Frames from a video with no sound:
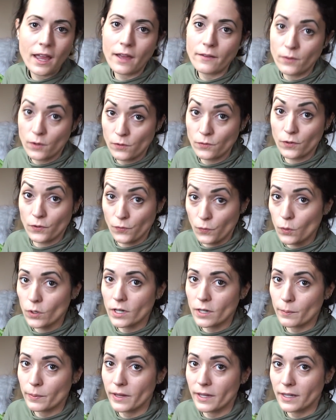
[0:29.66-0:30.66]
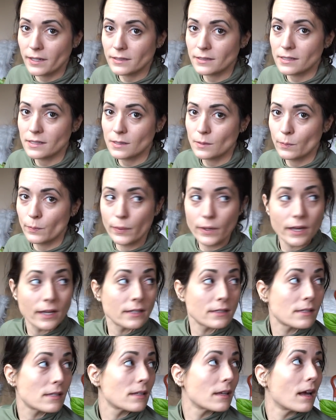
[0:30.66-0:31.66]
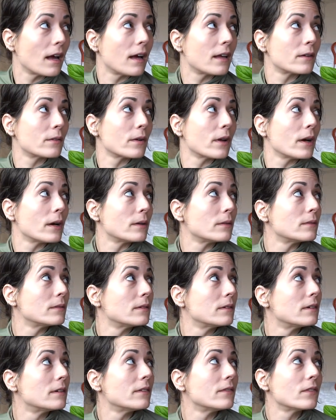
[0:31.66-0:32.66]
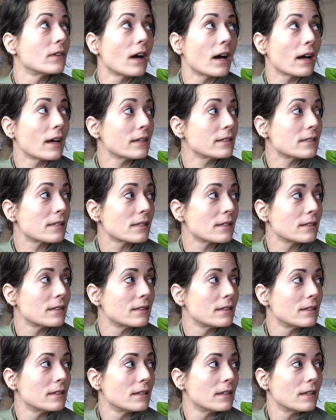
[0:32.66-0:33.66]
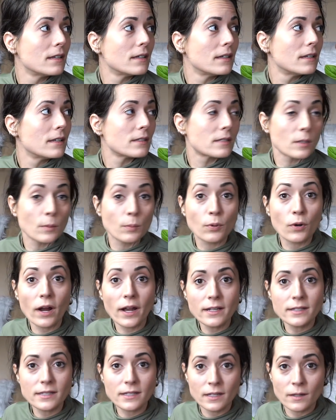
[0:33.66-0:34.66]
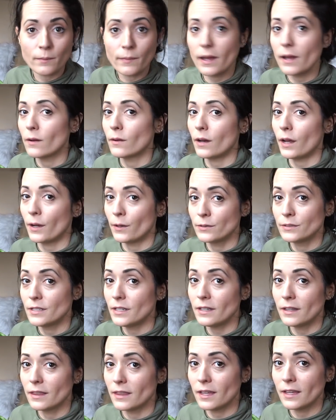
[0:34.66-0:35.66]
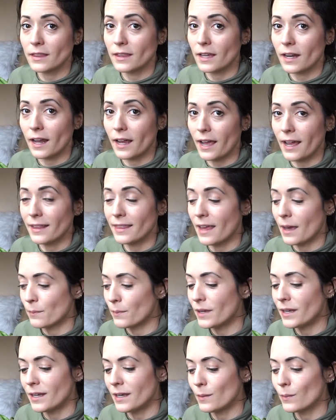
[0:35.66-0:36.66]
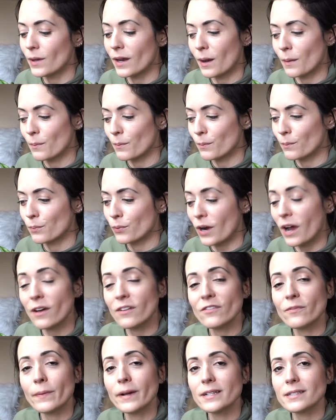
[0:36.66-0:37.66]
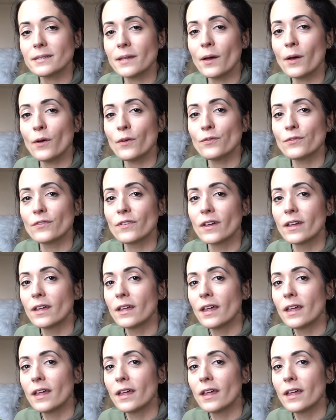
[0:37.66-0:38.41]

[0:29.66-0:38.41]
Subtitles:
have over 40 plants, but I don't know. I've got a surprising amount. I didn't think that I had that many, but I'm proud of myself